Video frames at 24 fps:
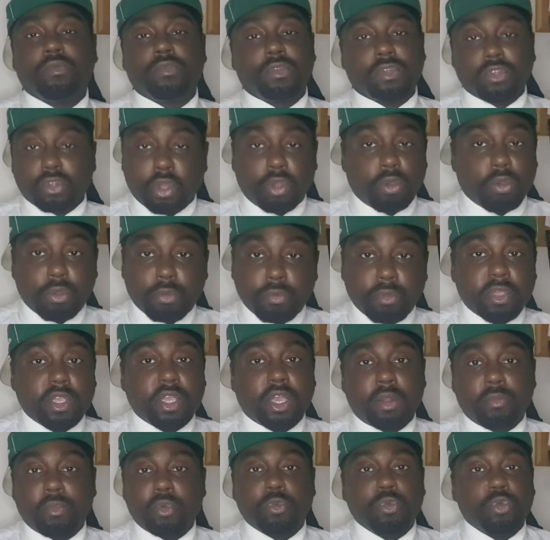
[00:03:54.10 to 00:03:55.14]
Know what I mean?
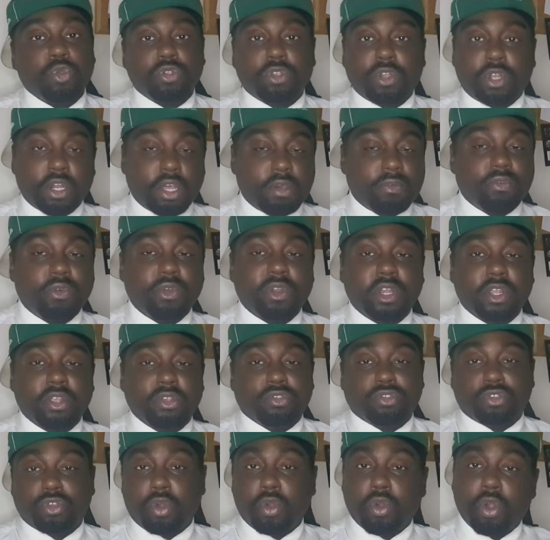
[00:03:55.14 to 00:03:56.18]
I'm a music lover, innit?
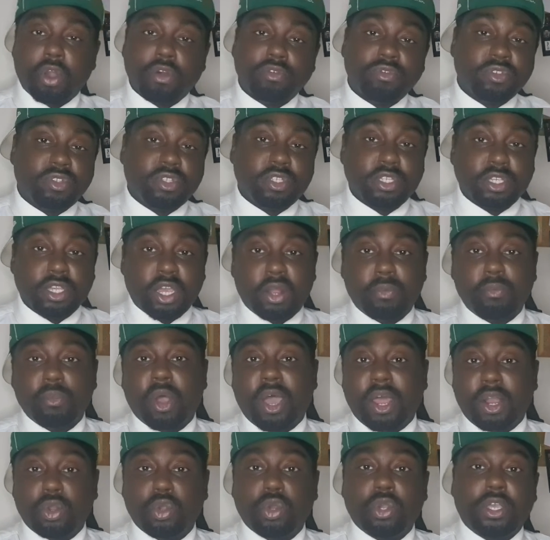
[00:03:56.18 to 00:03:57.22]
So obviously
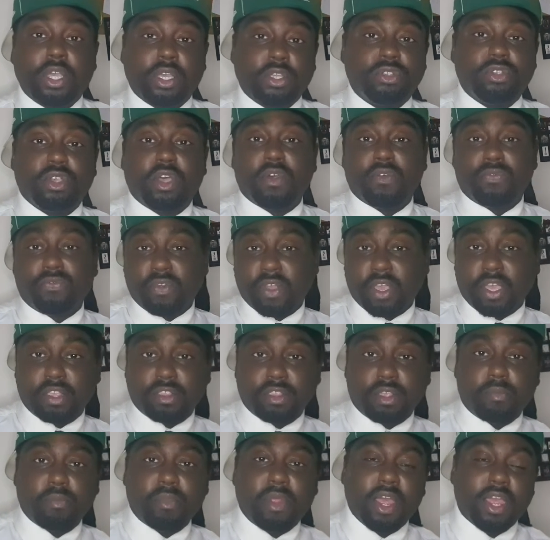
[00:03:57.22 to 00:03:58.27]
I look at certain things,
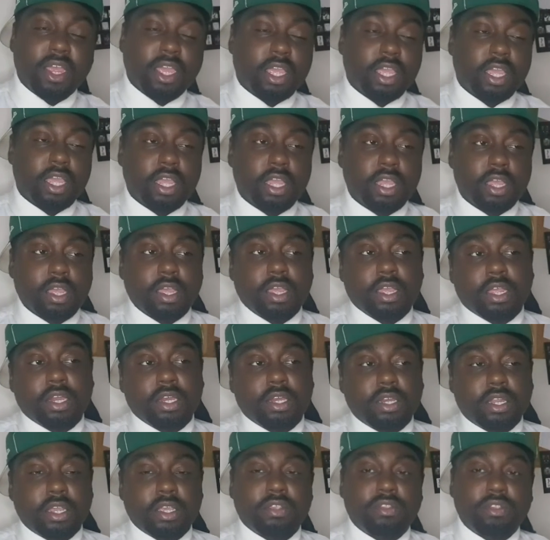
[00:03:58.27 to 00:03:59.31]
I'm like,
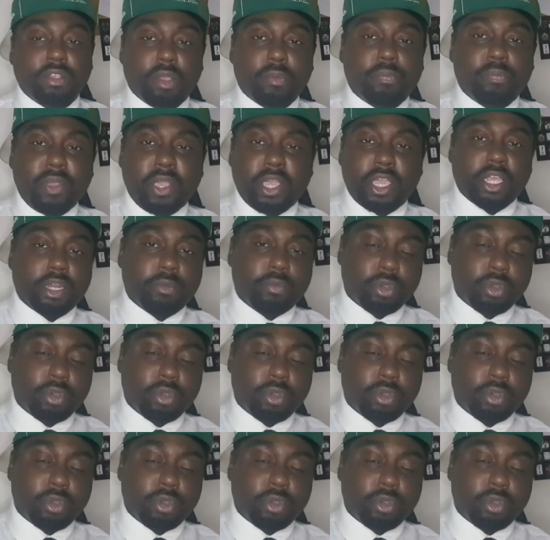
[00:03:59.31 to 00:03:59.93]
this appeared